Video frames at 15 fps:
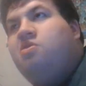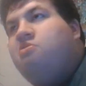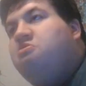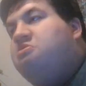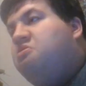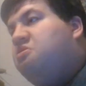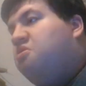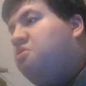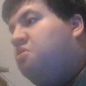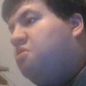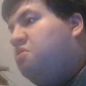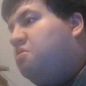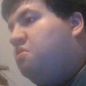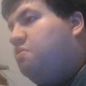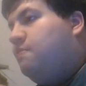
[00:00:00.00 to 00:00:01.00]

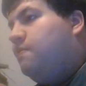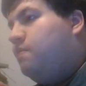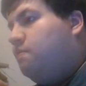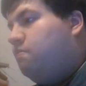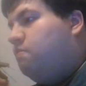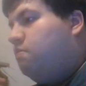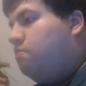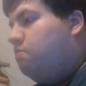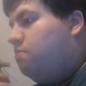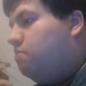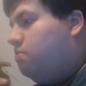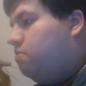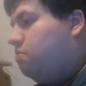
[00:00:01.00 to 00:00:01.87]
[no speech]